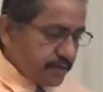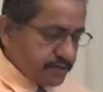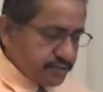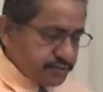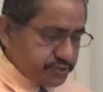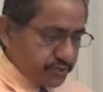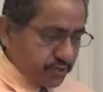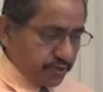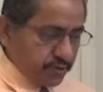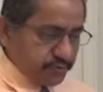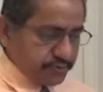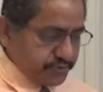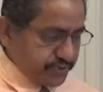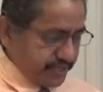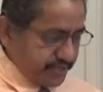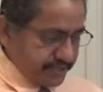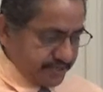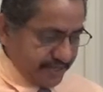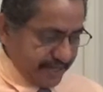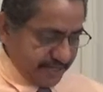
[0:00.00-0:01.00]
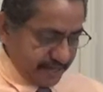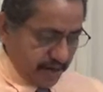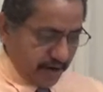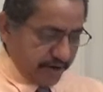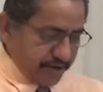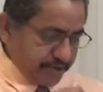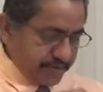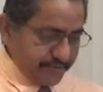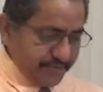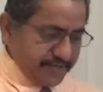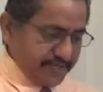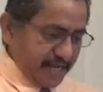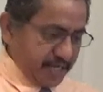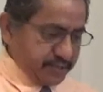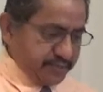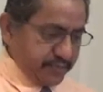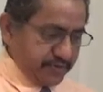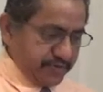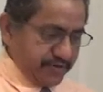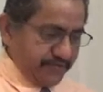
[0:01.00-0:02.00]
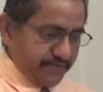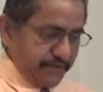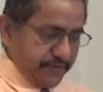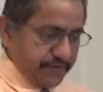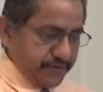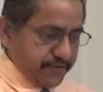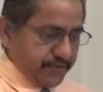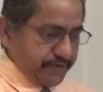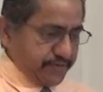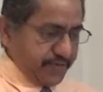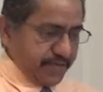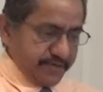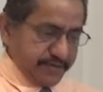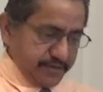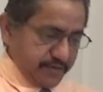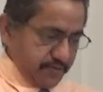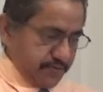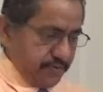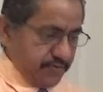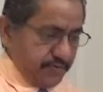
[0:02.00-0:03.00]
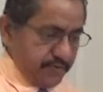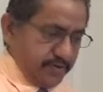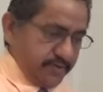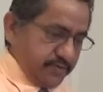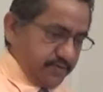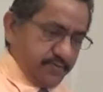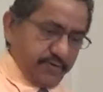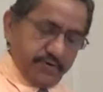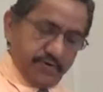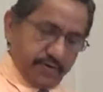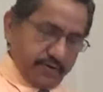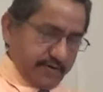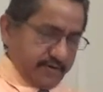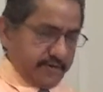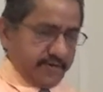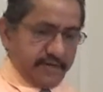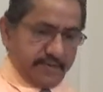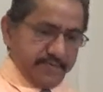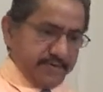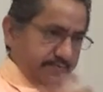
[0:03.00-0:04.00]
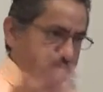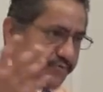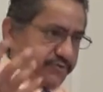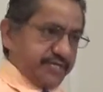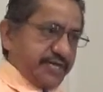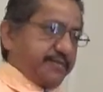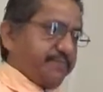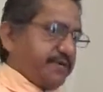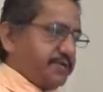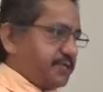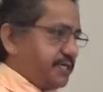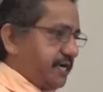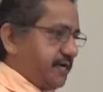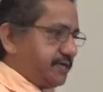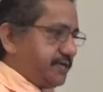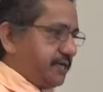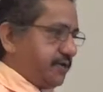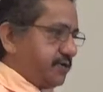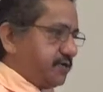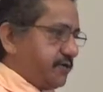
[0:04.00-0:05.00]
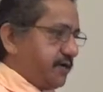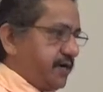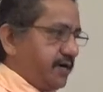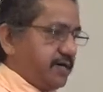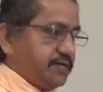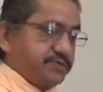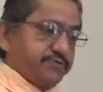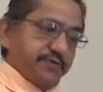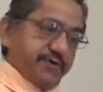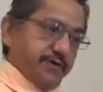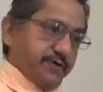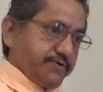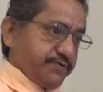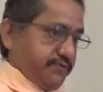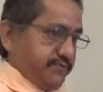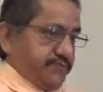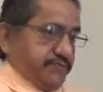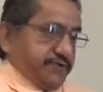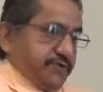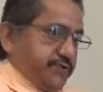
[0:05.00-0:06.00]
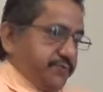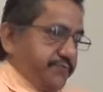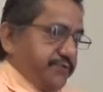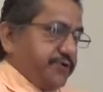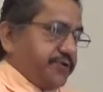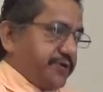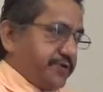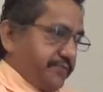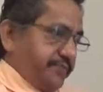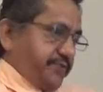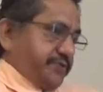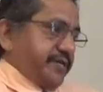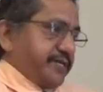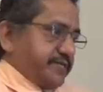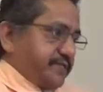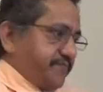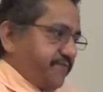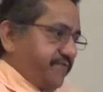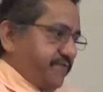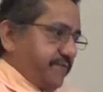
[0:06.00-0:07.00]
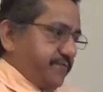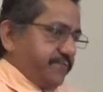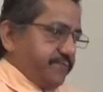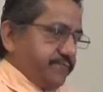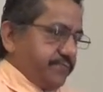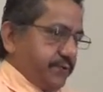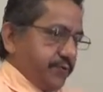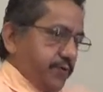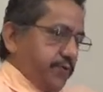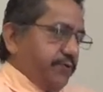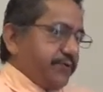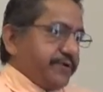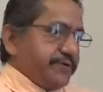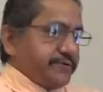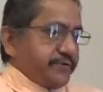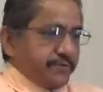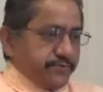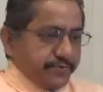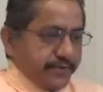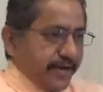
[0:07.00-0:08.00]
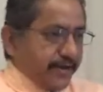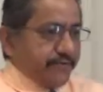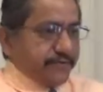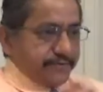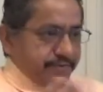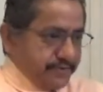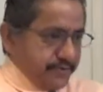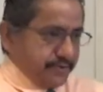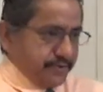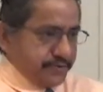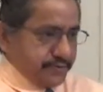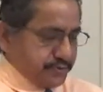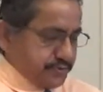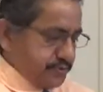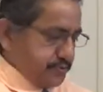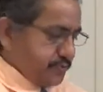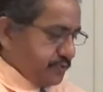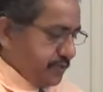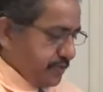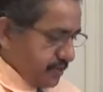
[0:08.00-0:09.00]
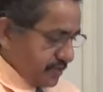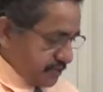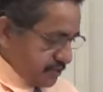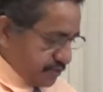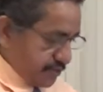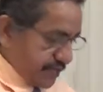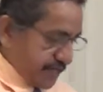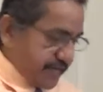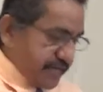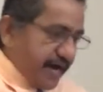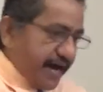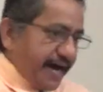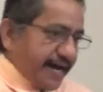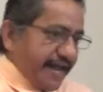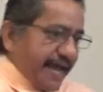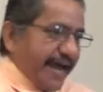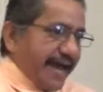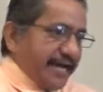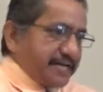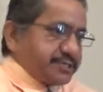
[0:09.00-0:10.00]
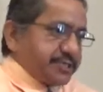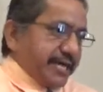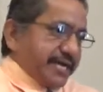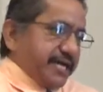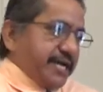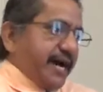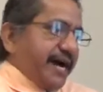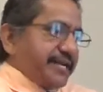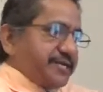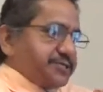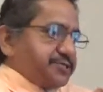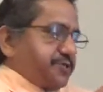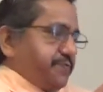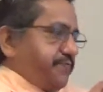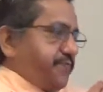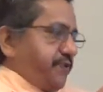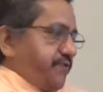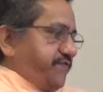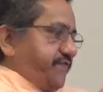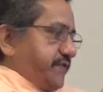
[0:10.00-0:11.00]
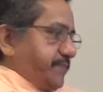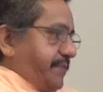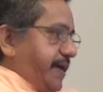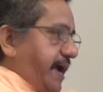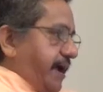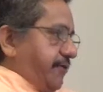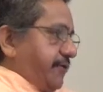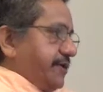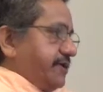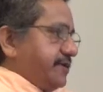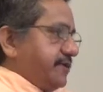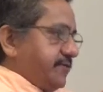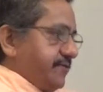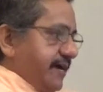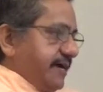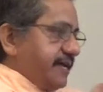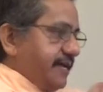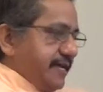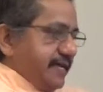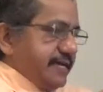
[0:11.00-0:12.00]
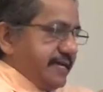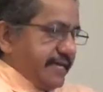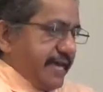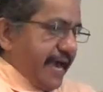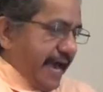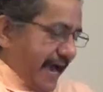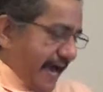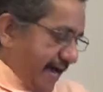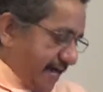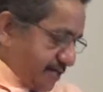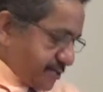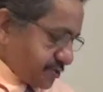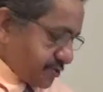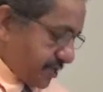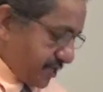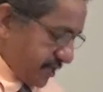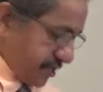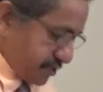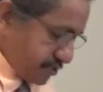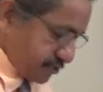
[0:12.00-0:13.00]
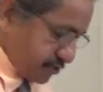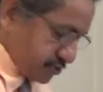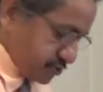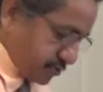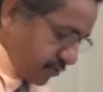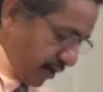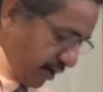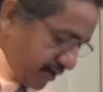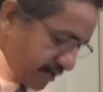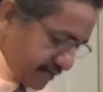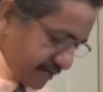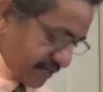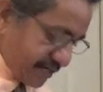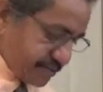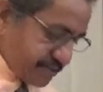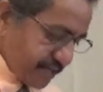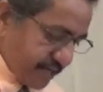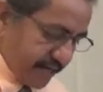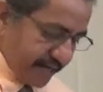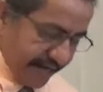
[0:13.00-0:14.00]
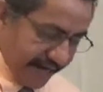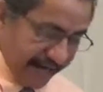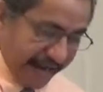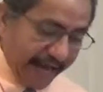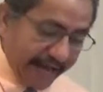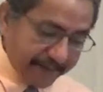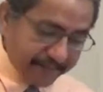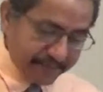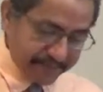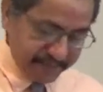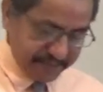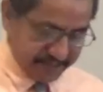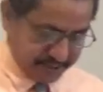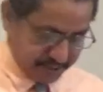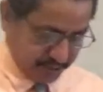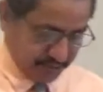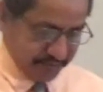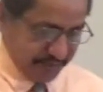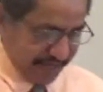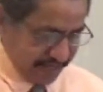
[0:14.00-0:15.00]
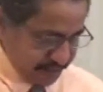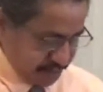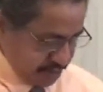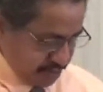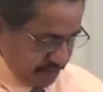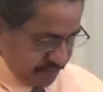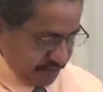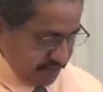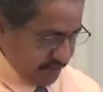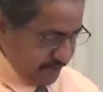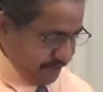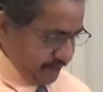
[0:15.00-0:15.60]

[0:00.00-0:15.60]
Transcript: so that that argument that I spoke of earlier that, you know, well, I'm going to protect my child at all costs. Well, you know, you're going to protect them from growing or whatever. You know, to you know, God has that. God is the perfect parent, right? He has those qualities, and I believe so. That's